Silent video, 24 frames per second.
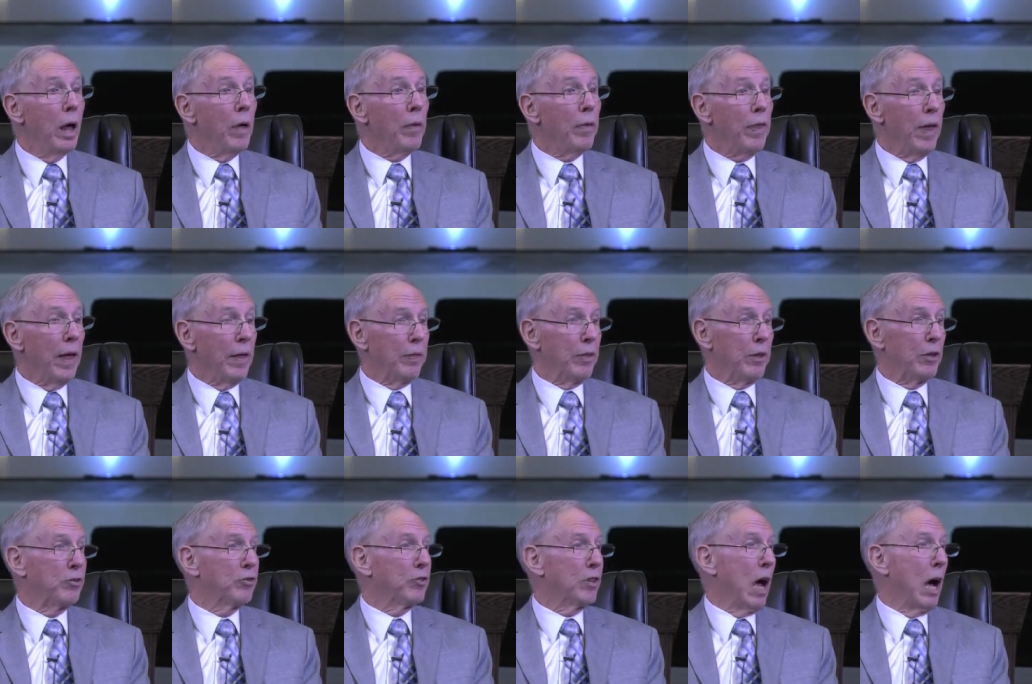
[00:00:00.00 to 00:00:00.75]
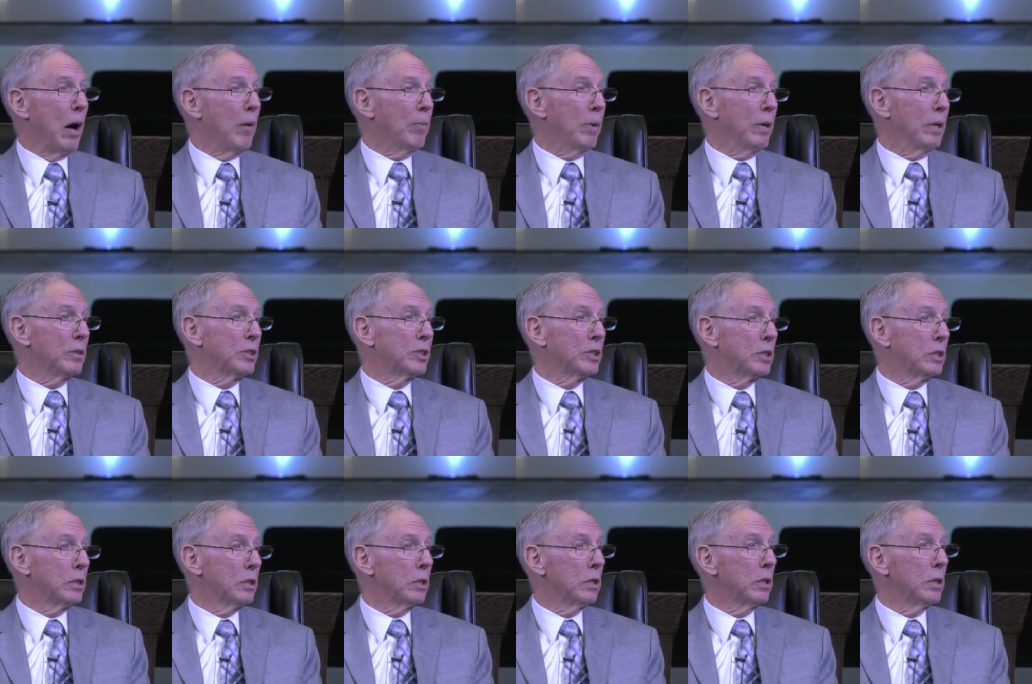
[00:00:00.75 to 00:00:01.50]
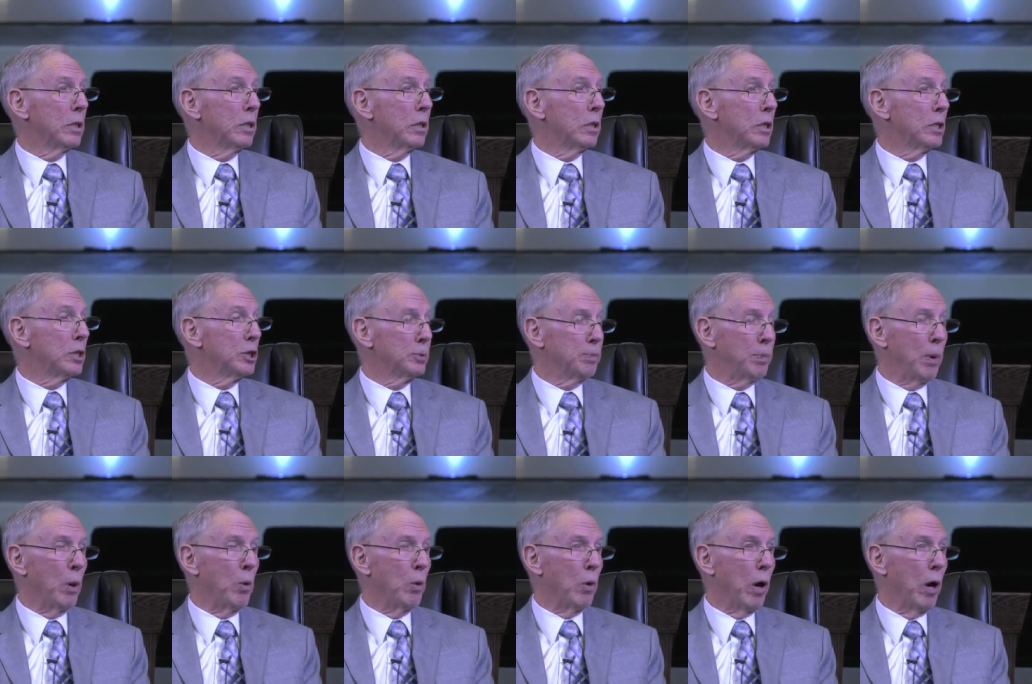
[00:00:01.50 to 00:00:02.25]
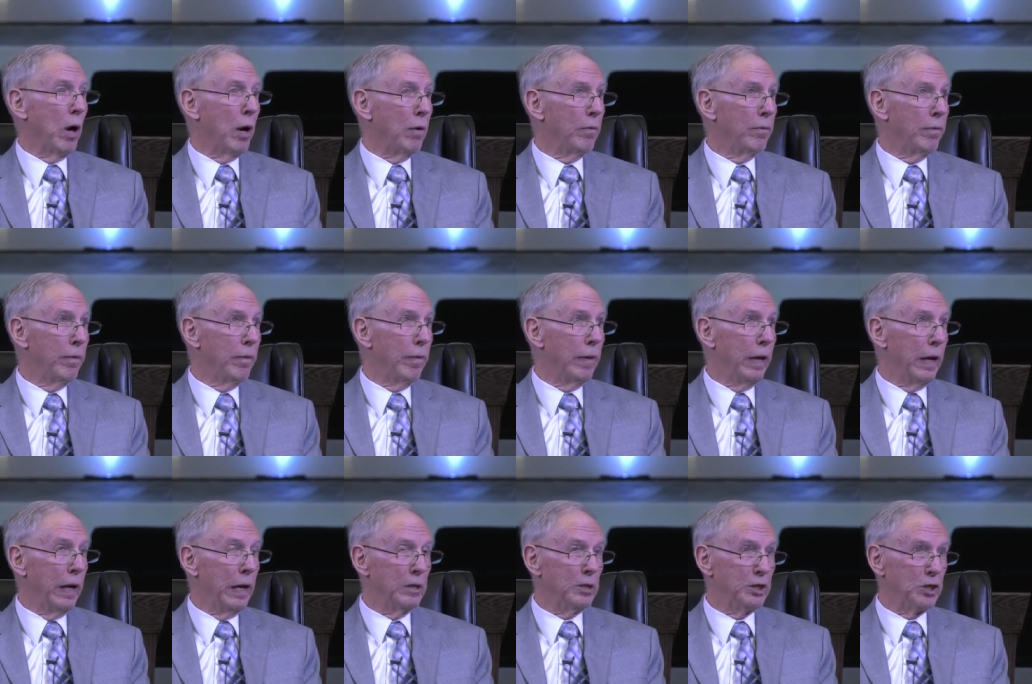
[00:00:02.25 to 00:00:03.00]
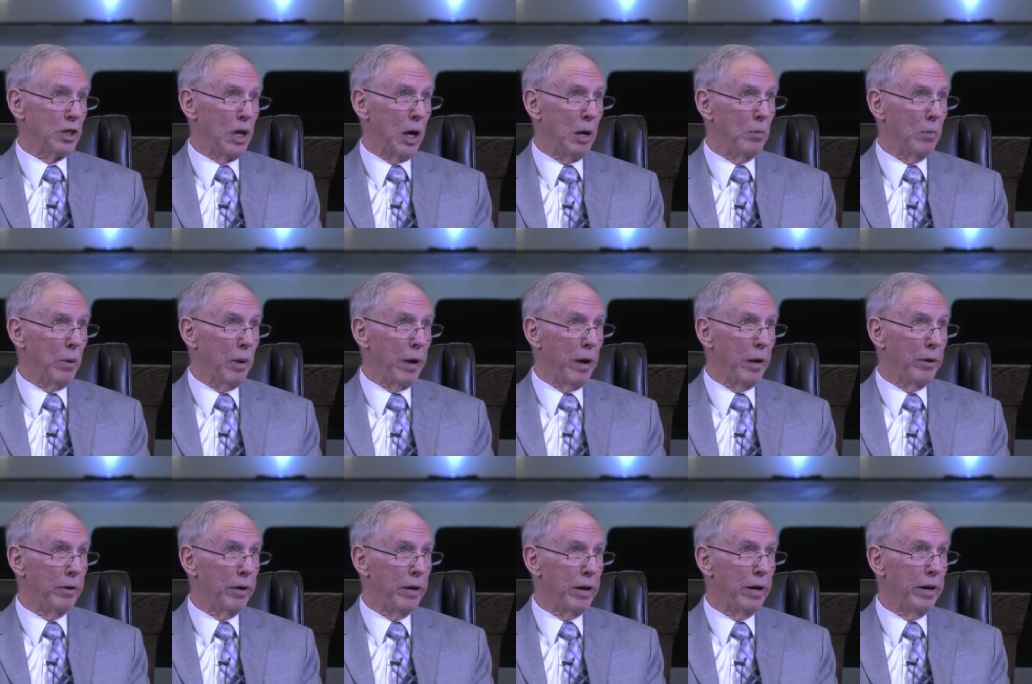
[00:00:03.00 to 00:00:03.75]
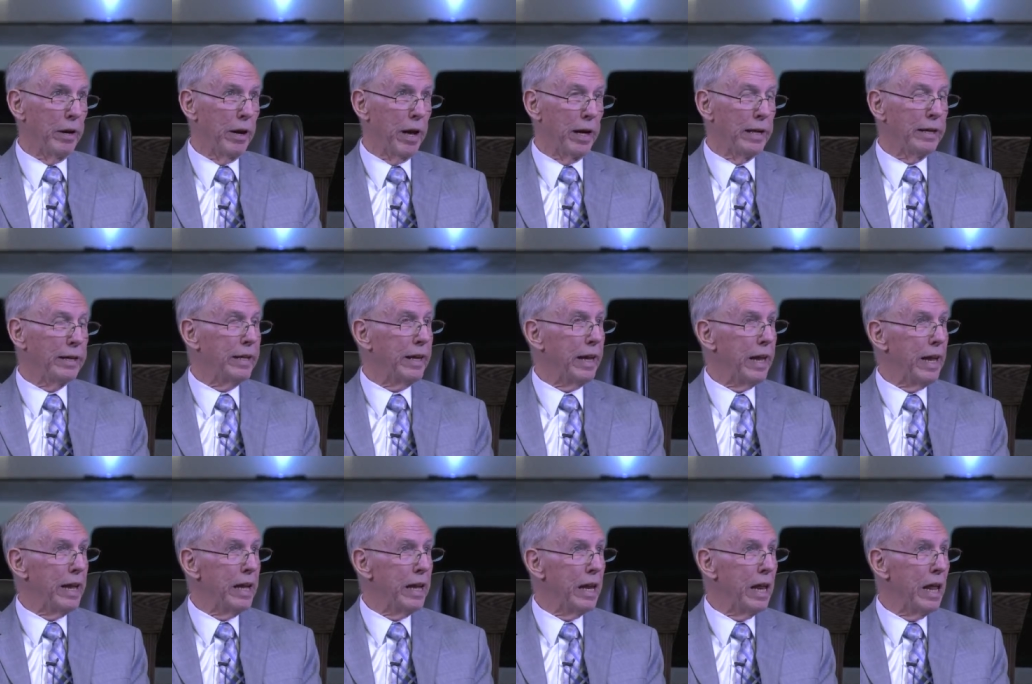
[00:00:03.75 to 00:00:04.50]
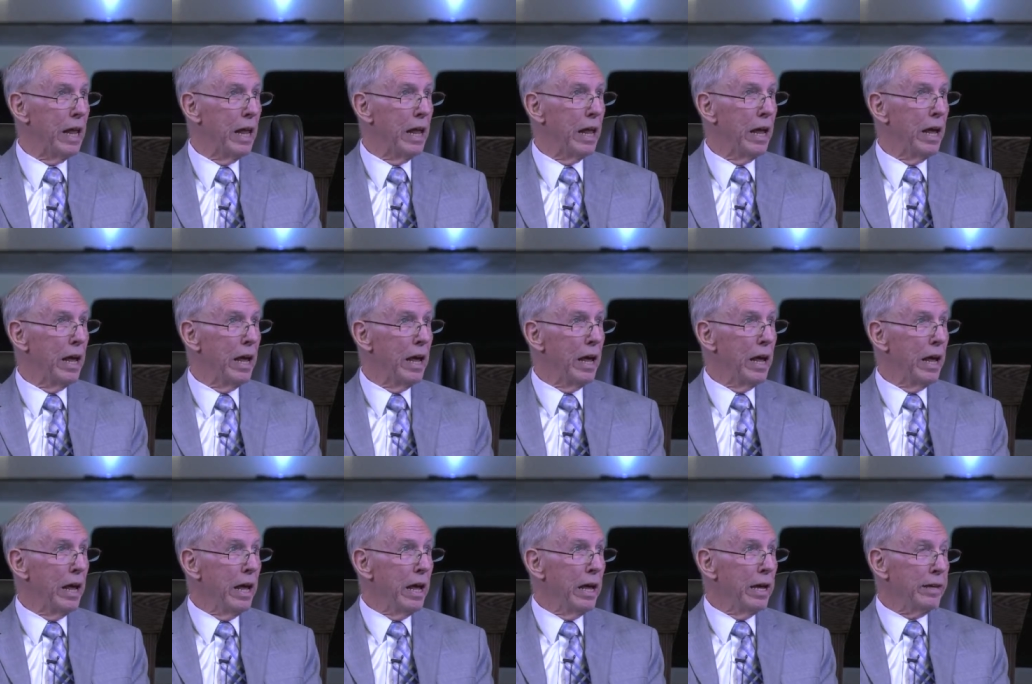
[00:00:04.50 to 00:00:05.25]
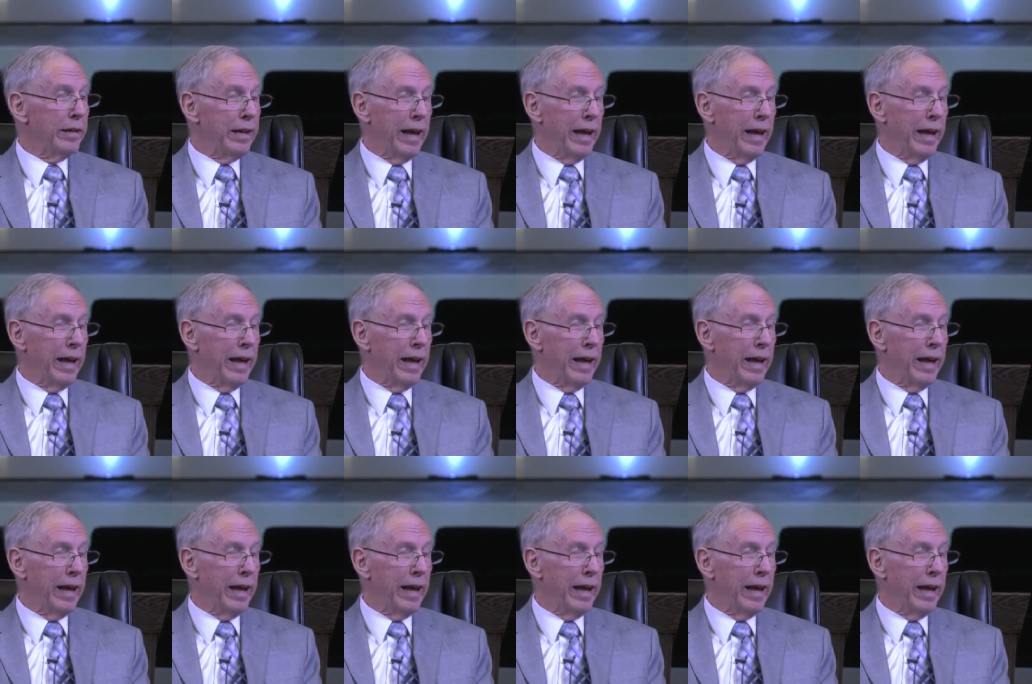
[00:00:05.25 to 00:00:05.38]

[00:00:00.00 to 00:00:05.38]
that the psalmist spoke of in Psalm one nineteen,